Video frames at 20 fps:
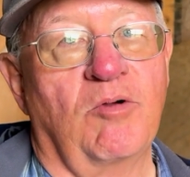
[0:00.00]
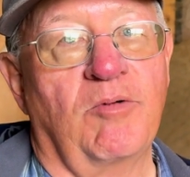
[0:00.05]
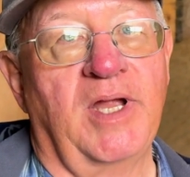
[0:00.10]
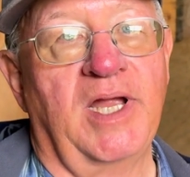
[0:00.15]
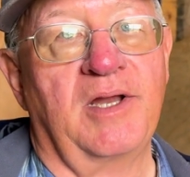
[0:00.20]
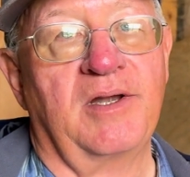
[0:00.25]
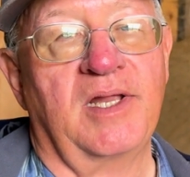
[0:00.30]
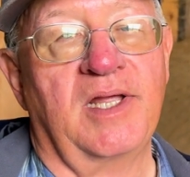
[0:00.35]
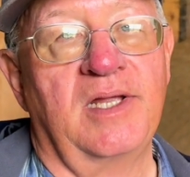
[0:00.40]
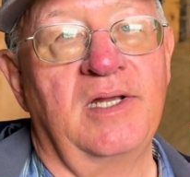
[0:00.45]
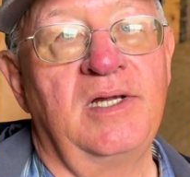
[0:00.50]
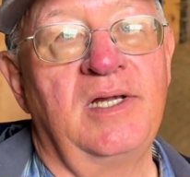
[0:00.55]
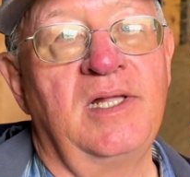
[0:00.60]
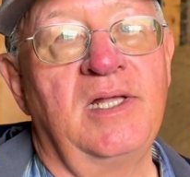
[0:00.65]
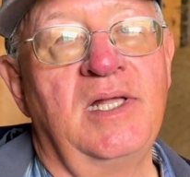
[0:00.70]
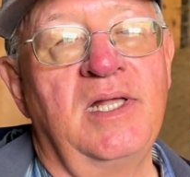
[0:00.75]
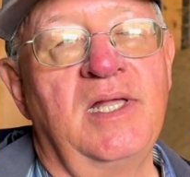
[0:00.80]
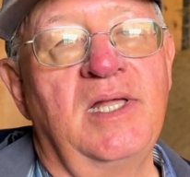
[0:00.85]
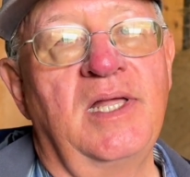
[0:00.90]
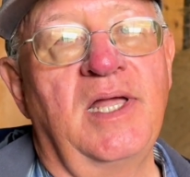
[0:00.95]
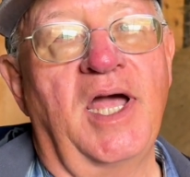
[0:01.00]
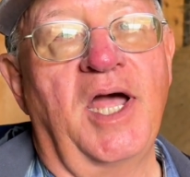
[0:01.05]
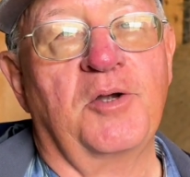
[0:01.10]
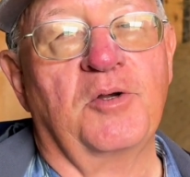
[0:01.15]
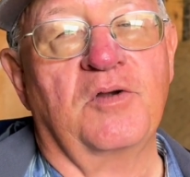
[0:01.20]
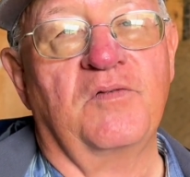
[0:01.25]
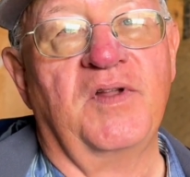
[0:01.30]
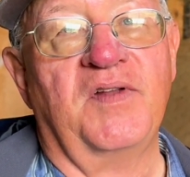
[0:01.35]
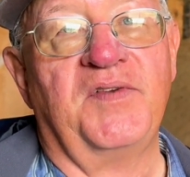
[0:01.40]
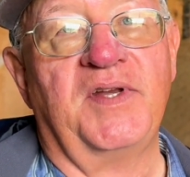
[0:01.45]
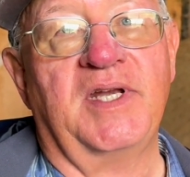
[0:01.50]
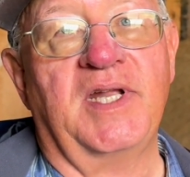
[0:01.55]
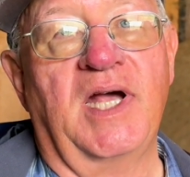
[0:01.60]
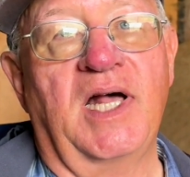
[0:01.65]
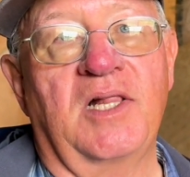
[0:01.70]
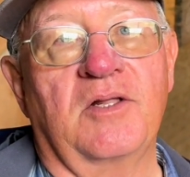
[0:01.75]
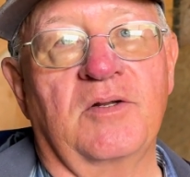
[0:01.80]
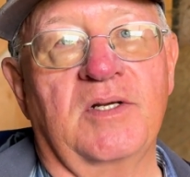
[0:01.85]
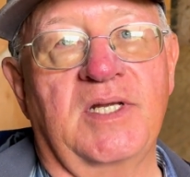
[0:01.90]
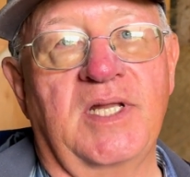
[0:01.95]
around
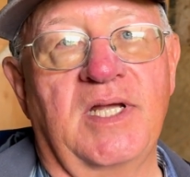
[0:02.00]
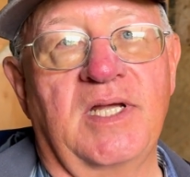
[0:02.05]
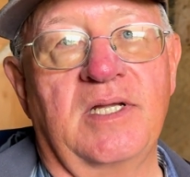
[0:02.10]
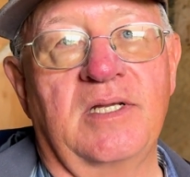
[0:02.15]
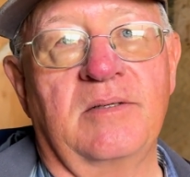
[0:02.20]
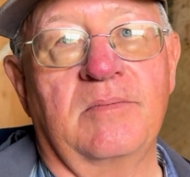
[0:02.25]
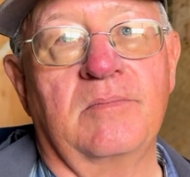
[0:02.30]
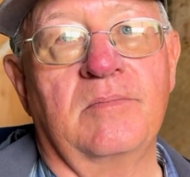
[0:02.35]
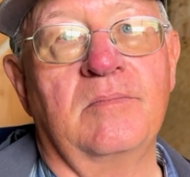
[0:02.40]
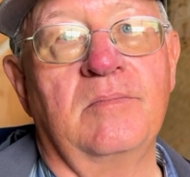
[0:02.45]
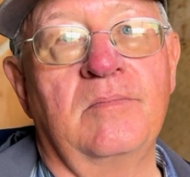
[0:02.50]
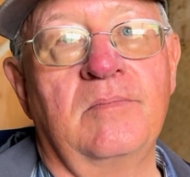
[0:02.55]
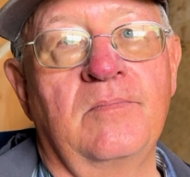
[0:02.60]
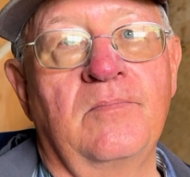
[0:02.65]
$150 a ton